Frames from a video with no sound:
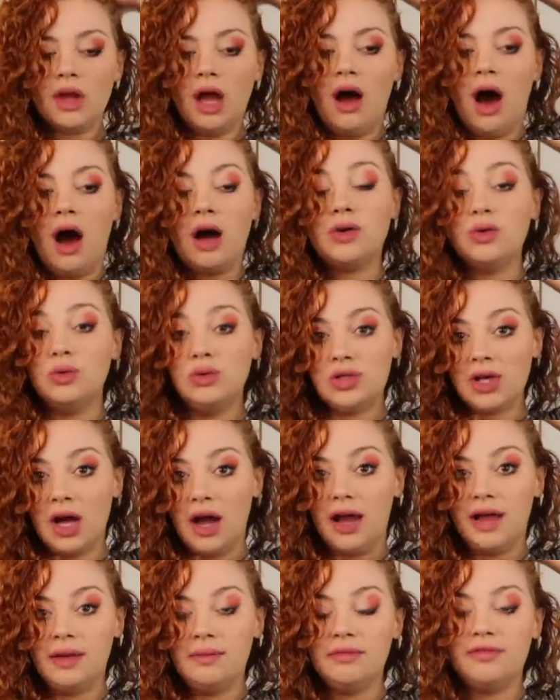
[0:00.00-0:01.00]
Our call
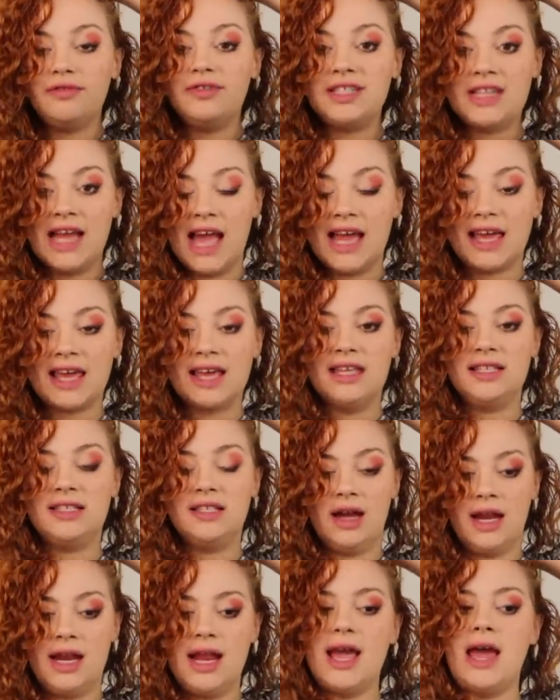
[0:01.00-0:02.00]
time for tech is
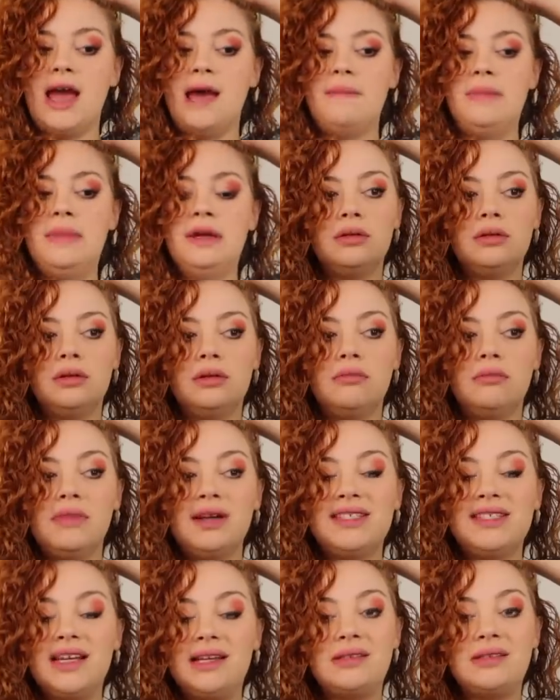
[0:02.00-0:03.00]
9 a.m.
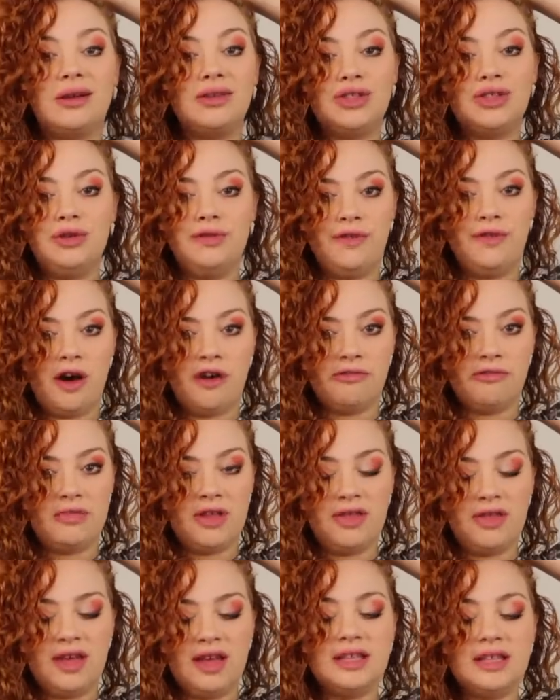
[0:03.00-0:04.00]
My digs aren't too far from
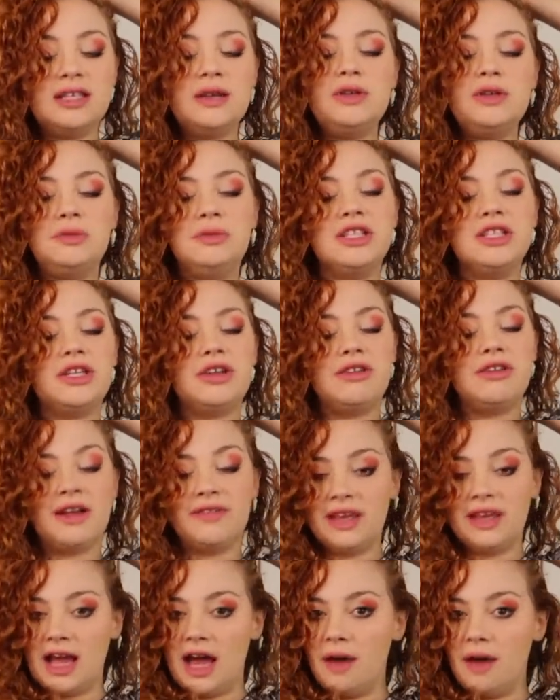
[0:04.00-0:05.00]
the theatre, which means I don't
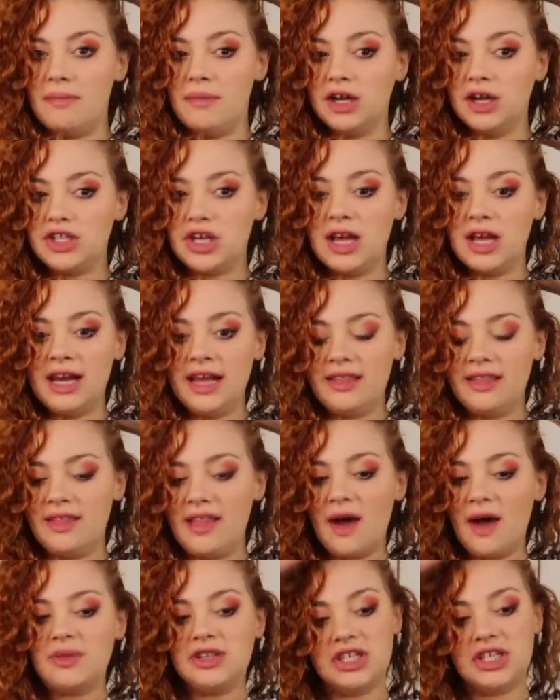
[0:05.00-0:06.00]
have to get up much earlier than
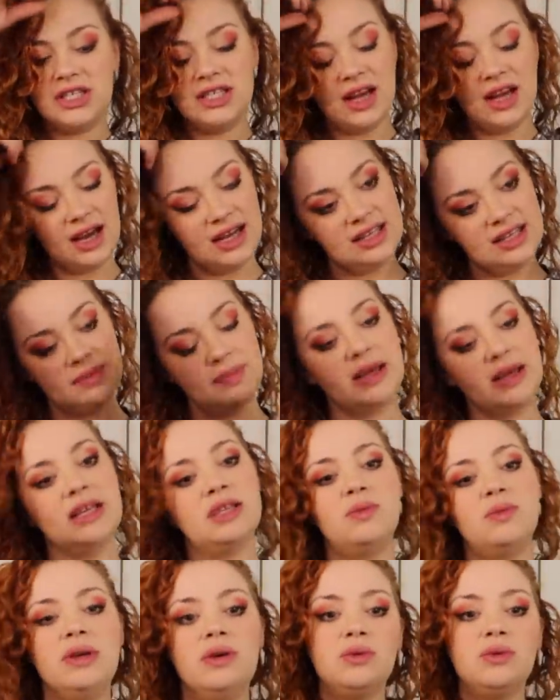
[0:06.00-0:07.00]
that, which is nice
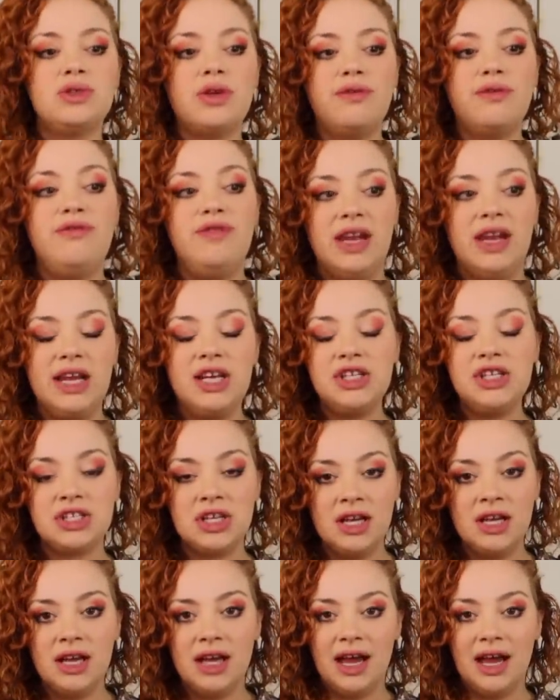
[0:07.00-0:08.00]
because we also finish
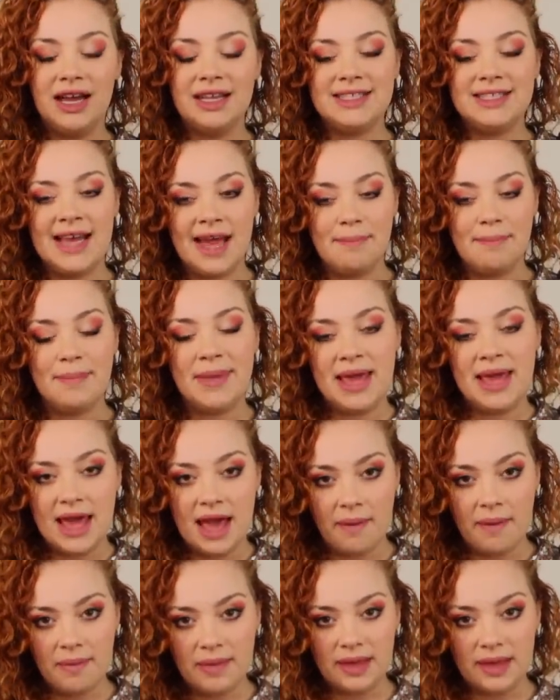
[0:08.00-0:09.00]
at 10
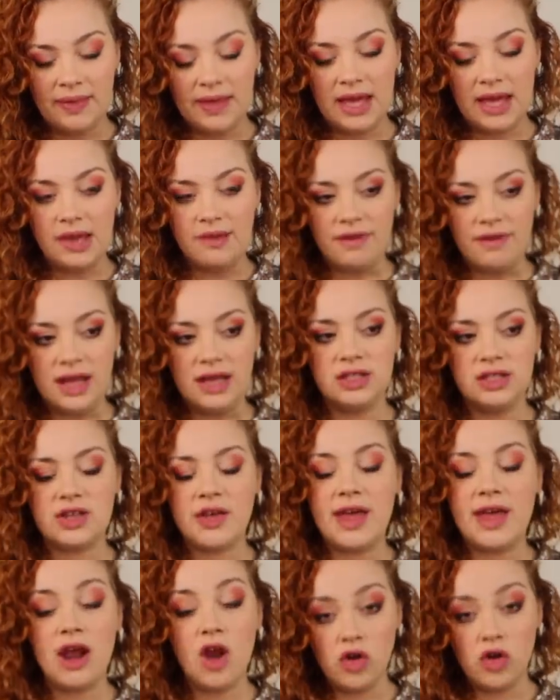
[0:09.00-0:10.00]
p.m. in the evening, so
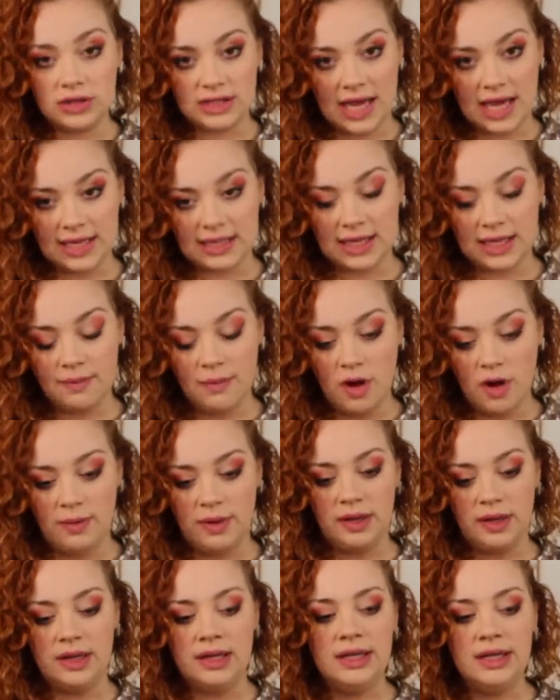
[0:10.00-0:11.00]
they're long days at the
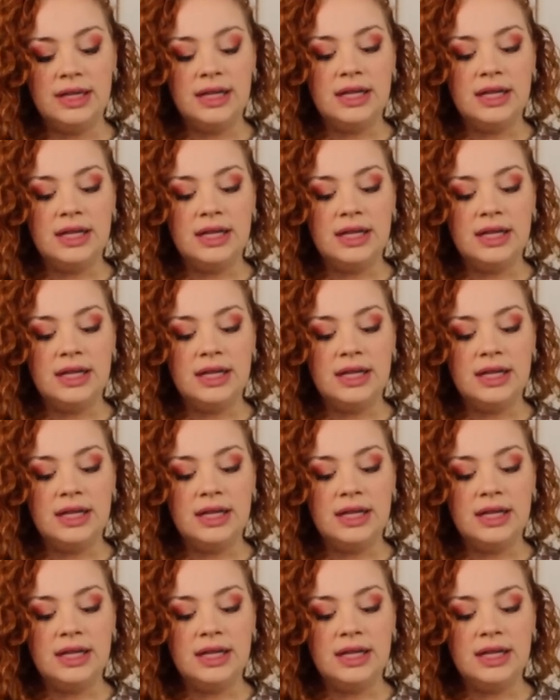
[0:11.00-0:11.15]
moment.